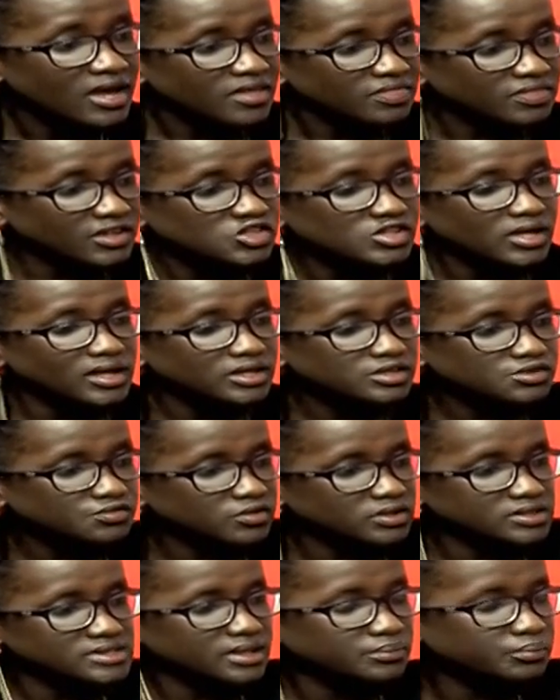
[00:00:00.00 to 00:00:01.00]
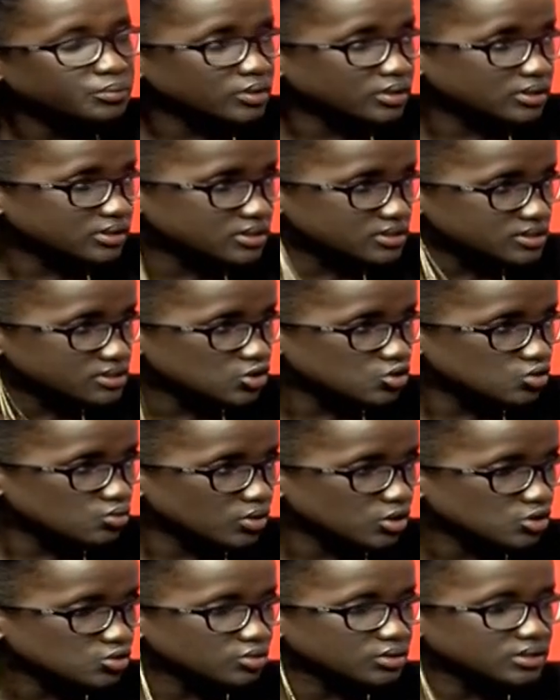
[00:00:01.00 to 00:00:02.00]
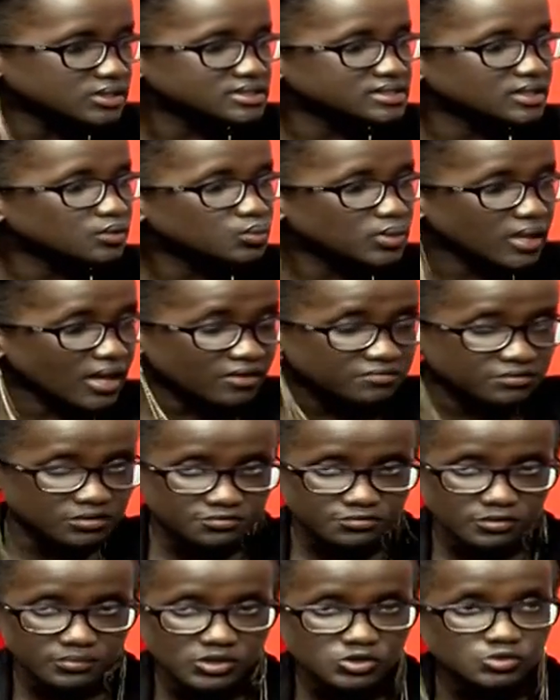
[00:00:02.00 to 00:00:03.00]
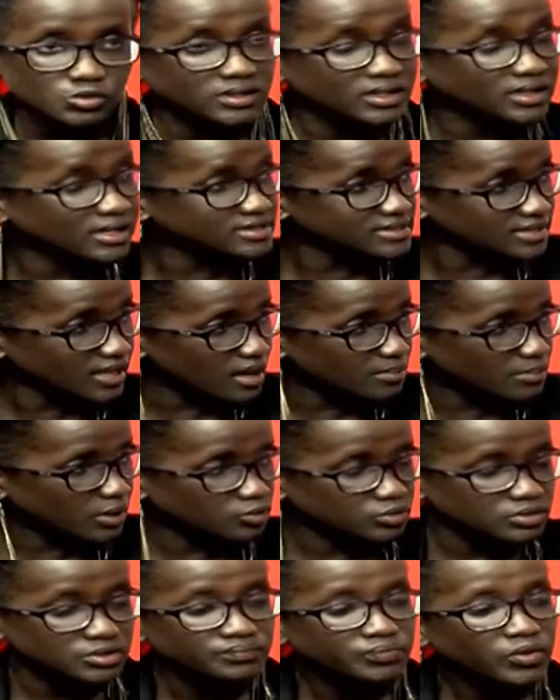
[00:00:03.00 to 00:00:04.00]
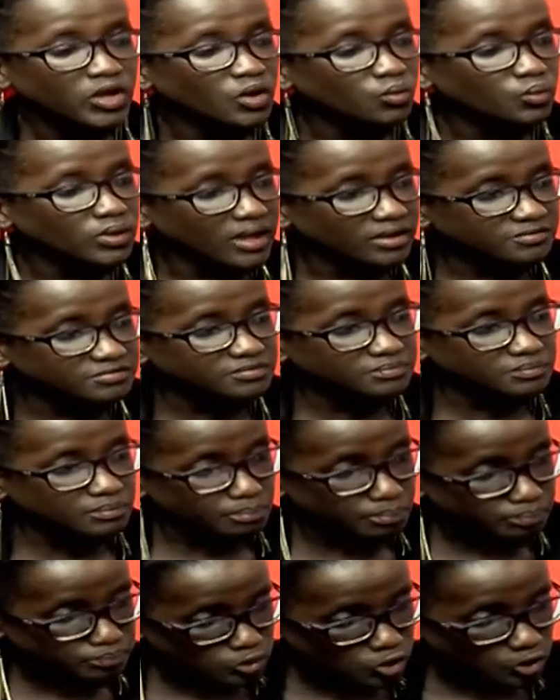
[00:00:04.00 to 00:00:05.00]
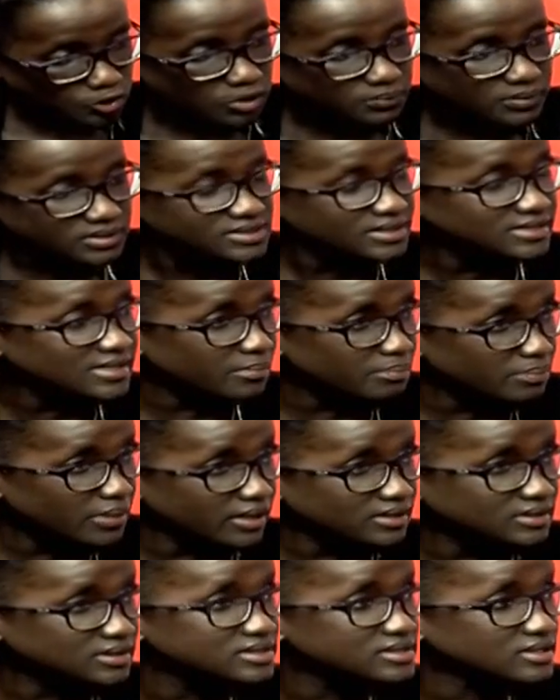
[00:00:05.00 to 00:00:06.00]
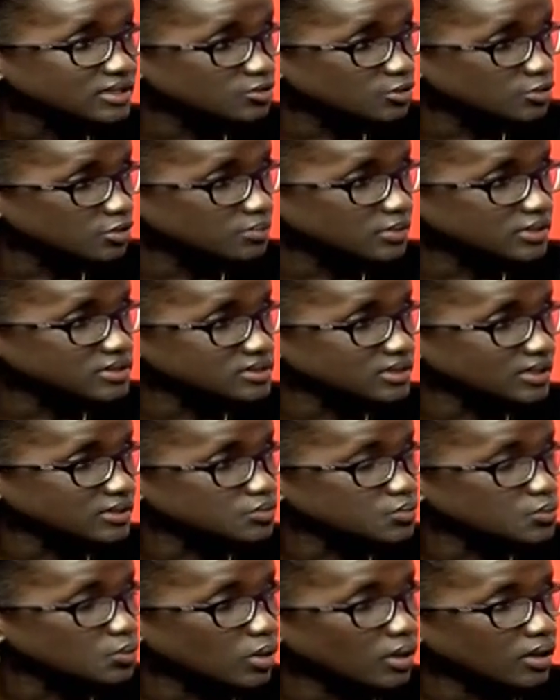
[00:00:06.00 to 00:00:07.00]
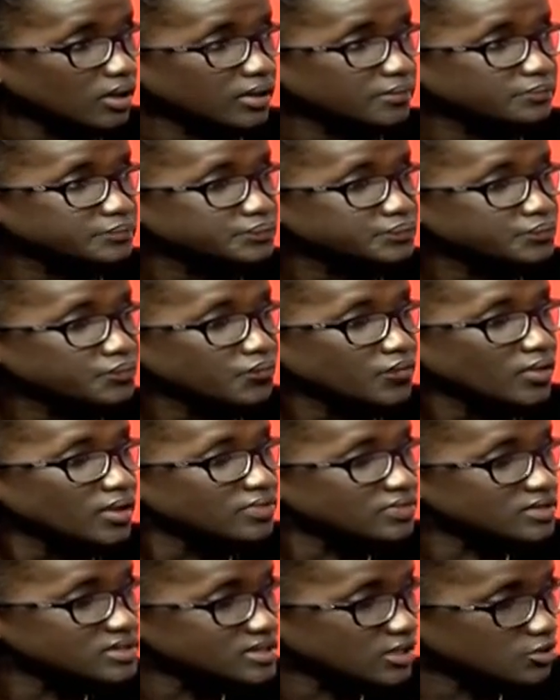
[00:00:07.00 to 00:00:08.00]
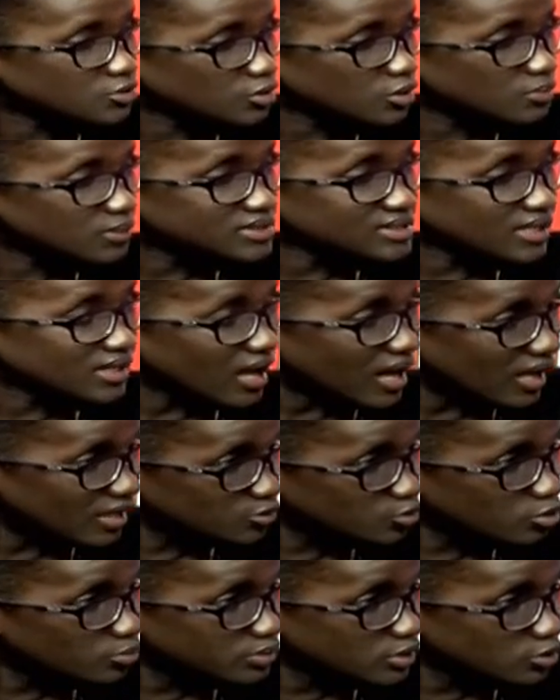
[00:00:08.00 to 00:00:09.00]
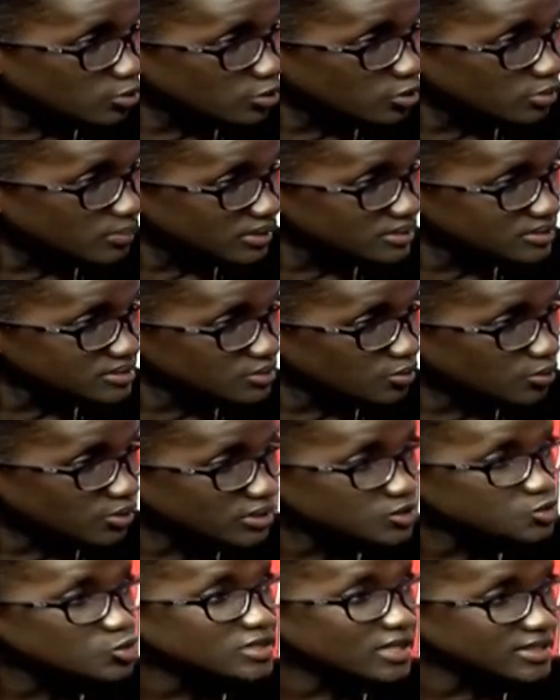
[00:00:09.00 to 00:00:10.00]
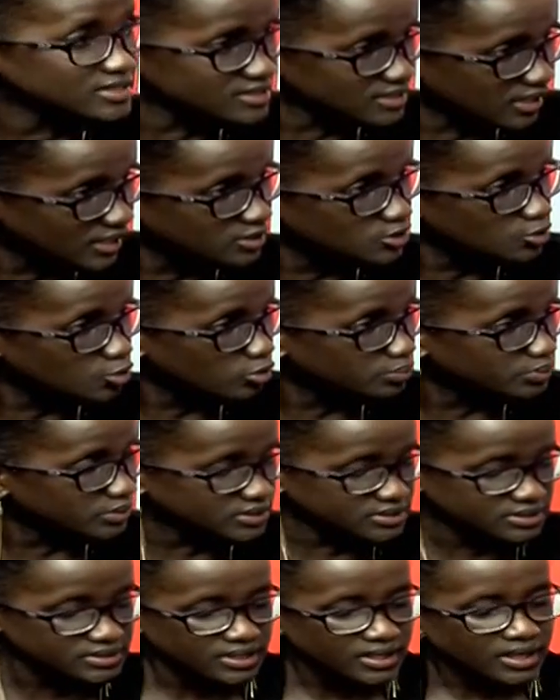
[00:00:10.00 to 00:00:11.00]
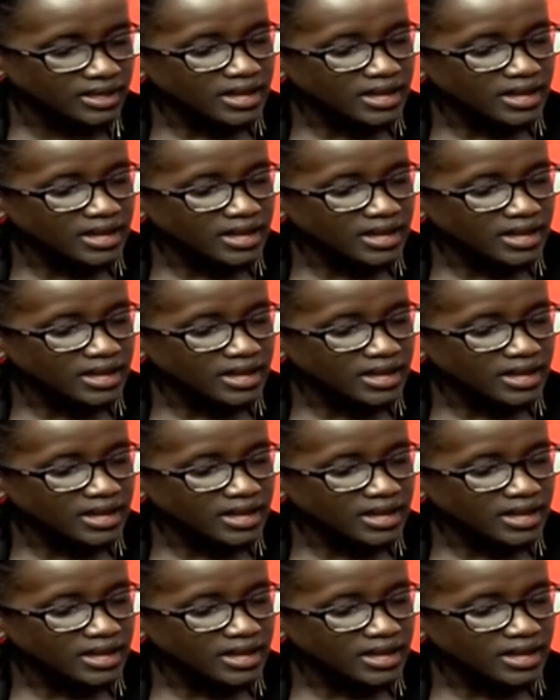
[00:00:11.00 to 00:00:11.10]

The challenge, for example, in this situation is that we have information that has come out. We have documents that are back. These are documents that were, these are documents that are hard copy documents. Okay, so they are scanned copies.